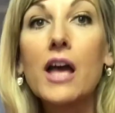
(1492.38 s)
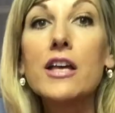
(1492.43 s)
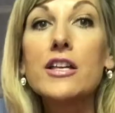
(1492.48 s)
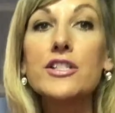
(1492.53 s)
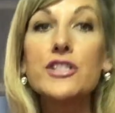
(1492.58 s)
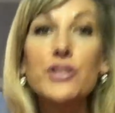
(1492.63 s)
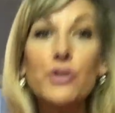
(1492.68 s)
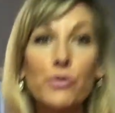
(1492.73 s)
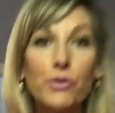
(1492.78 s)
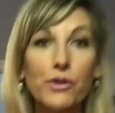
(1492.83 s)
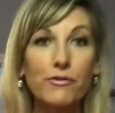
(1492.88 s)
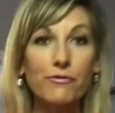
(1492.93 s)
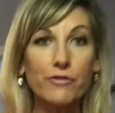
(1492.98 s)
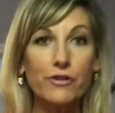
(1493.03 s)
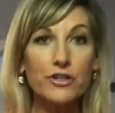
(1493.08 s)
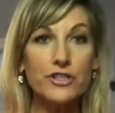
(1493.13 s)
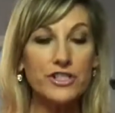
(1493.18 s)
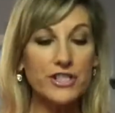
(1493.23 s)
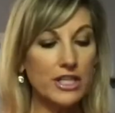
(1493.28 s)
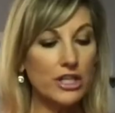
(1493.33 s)
So the
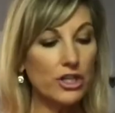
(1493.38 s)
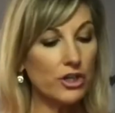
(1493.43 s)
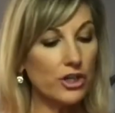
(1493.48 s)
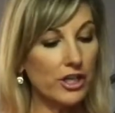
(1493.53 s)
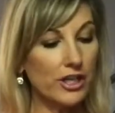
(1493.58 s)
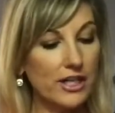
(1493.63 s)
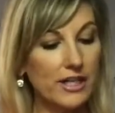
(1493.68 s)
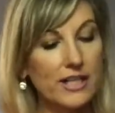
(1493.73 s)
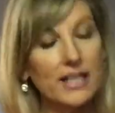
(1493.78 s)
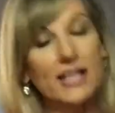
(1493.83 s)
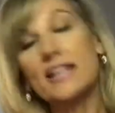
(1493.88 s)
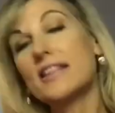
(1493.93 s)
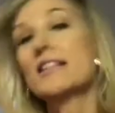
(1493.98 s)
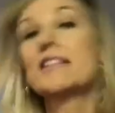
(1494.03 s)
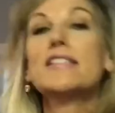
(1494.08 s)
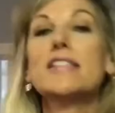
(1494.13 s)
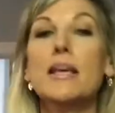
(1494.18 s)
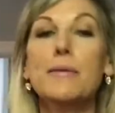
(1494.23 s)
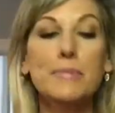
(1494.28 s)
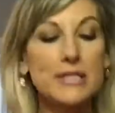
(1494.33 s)
first thing you're gonna need, the
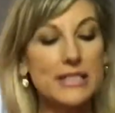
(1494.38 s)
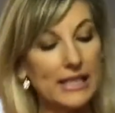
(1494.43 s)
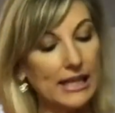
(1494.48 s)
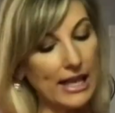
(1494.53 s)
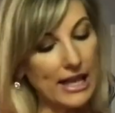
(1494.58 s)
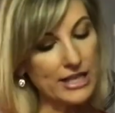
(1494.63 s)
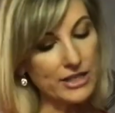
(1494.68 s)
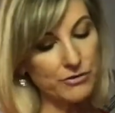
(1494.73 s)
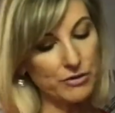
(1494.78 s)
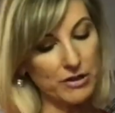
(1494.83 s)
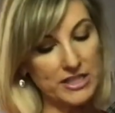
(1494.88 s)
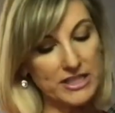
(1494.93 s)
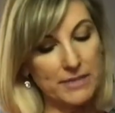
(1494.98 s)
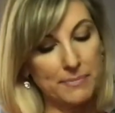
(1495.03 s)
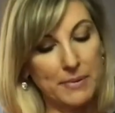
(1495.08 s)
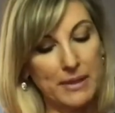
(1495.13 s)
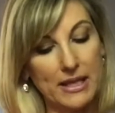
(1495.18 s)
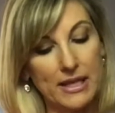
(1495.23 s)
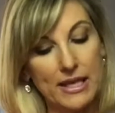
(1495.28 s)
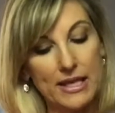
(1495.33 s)
same as the last
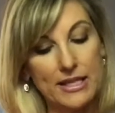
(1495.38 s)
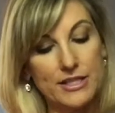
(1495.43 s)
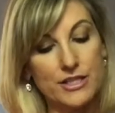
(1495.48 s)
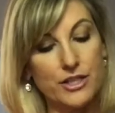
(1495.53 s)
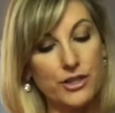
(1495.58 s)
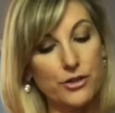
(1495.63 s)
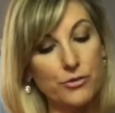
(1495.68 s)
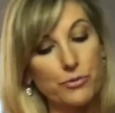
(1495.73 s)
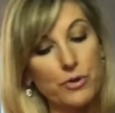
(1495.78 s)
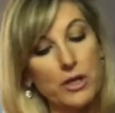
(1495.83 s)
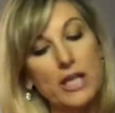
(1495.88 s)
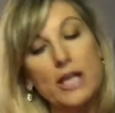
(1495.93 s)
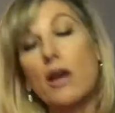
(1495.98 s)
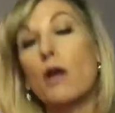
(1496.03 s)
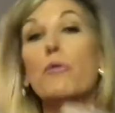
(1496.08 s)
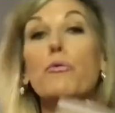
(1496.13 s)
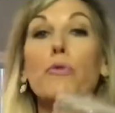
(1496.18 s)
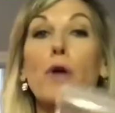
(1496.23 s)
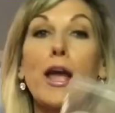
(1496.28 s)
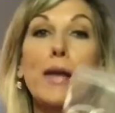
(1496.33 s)
recipe, is 3
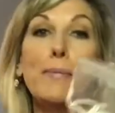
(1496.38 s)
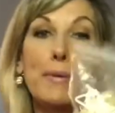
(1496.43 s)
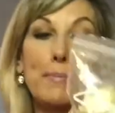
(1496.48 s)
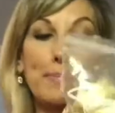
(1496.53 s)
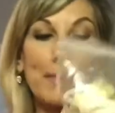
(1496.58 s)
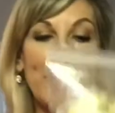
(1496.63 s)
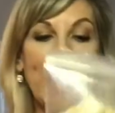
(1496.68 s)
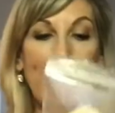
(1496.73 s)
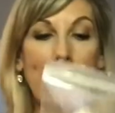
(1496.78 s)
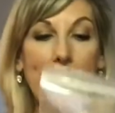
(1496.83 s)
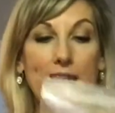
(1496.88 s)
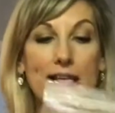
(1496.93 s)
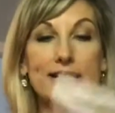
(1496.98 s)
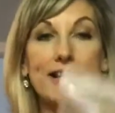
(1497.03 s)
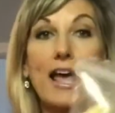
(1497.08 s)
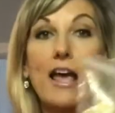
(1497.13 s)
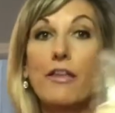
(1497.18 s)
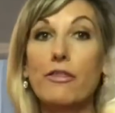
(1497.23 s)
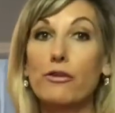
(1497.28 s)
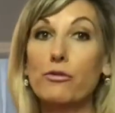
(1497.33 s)
ripe bananas.
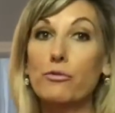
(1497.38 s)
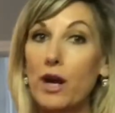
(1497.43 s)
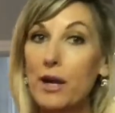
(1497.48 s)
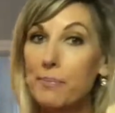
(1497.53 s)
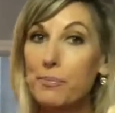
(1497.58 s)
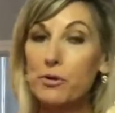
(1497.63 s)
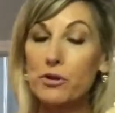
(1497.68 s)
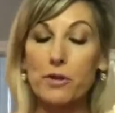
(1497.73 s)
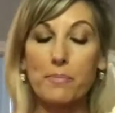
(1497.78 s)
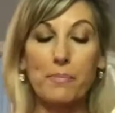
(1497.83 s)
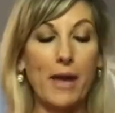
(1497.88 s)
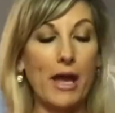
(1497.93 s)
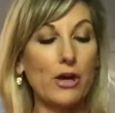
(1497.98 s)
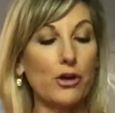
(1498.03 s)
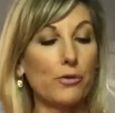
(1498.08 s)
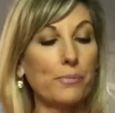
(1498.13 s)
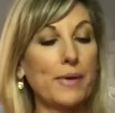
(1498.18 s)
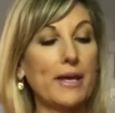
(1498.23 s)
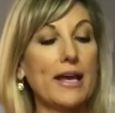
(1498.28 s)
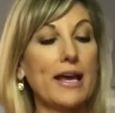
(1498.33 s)
And the riper the
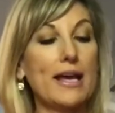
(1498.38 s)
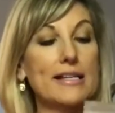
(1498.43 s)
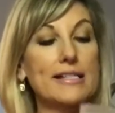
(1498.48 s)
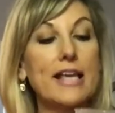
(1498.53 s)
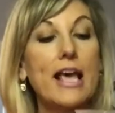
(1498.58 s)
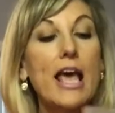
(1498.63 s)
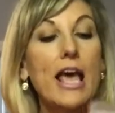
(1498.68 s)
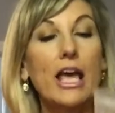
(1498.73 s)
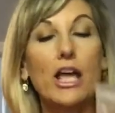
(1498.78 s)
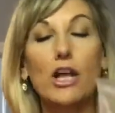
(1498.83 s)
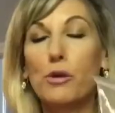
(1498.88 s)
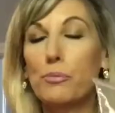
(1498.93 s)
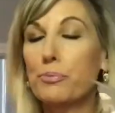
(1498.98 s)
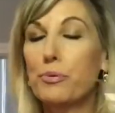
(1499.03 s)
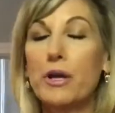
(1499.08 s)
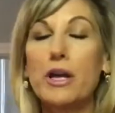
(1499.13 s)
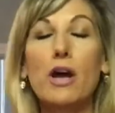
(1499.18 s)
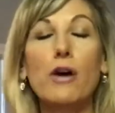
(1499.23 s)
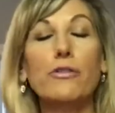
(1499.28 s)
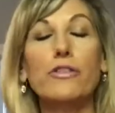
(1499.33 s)
better because it'll
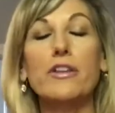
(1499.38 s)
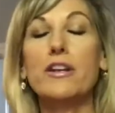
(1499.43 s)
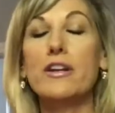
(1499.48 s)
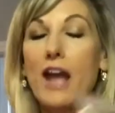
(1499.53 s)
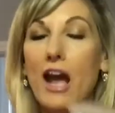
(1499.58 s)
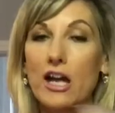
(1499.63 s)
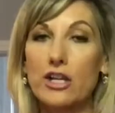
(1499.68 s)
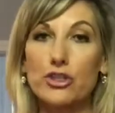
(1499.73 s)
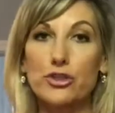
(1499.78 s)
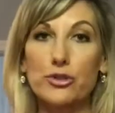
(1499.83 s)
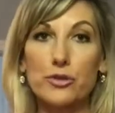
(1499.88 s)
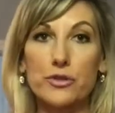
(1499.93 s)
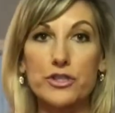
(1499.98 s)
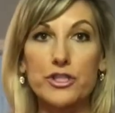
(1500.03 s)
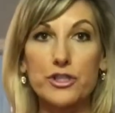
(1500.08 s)
bring out the natural